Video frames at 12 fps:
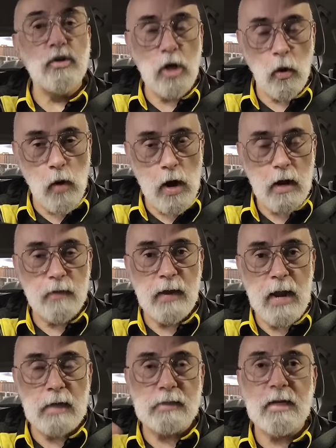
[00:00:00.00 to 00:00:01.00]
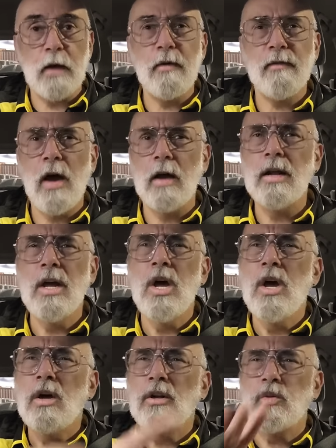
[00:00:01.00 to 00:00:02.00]
to Newark the next day. We've got
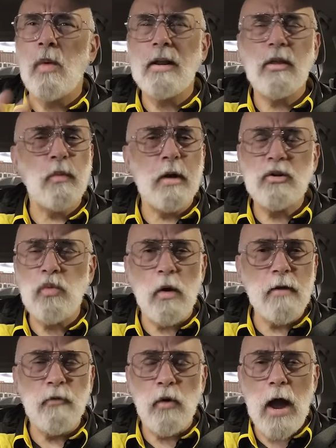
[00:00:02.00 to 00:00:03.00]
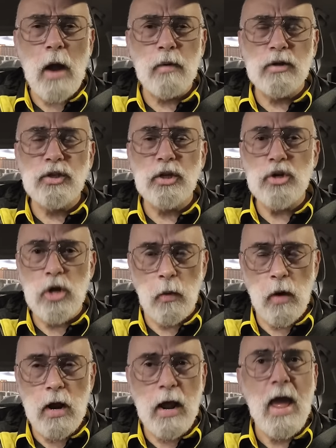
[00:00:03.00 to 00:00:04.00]
23, 24 hours in
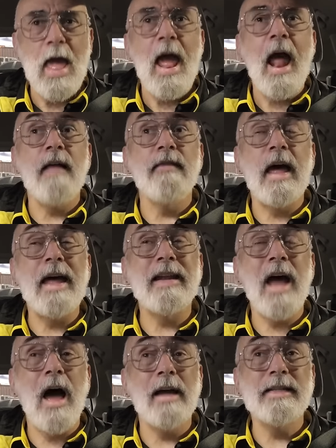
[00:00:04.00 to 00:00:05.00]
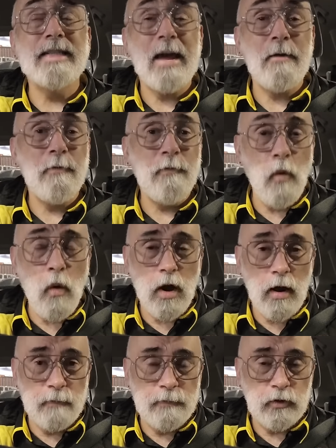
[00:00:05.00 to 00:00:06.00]
Newark. And then on day
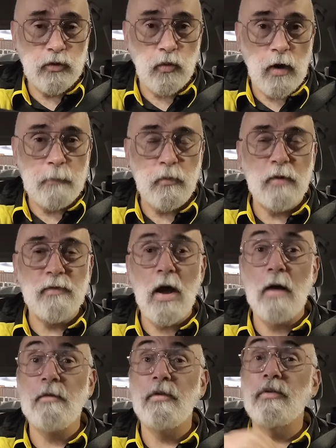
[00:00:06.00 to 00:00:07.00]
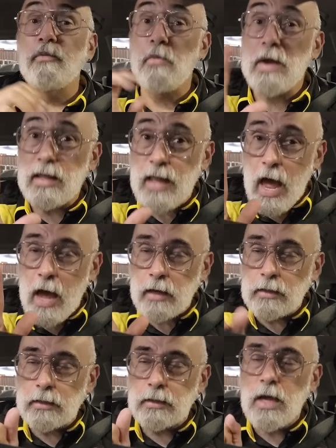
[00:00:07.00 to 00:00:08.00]
four of the trip, we've got three
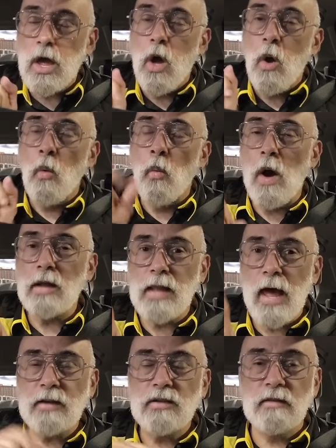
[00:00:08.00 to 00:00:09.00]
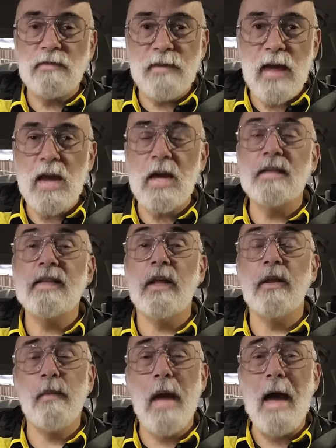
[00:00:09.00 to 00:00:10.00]
legs, one leg to Vegas,
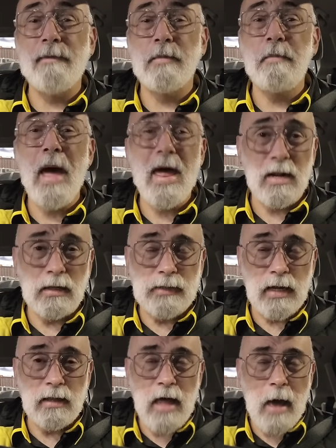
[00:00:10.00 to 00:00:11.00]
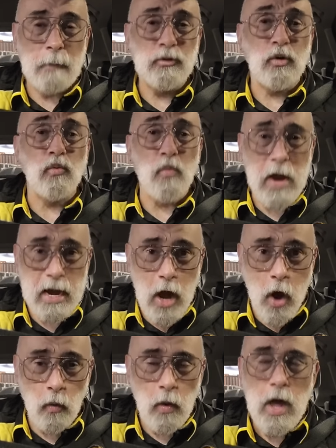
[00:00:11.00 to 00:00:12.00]
and then we have a penalty lap to
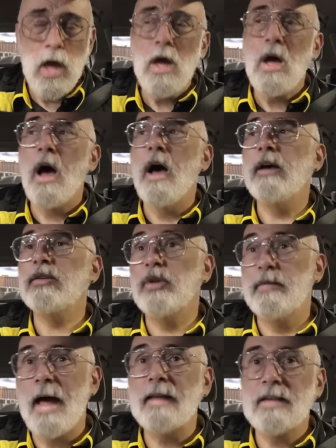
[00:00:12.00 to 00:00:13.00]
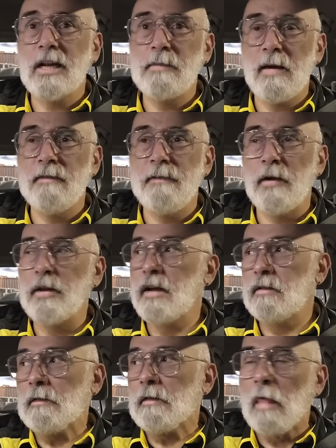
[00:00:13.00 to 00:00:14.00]
Reno. Uh, so that's going to be a
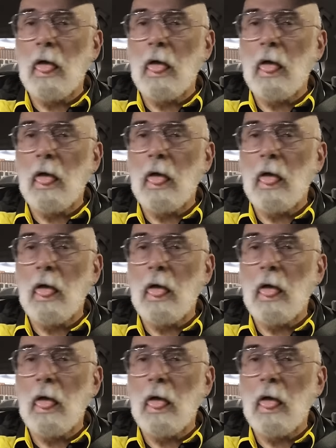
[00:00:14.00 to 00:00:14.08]
fairly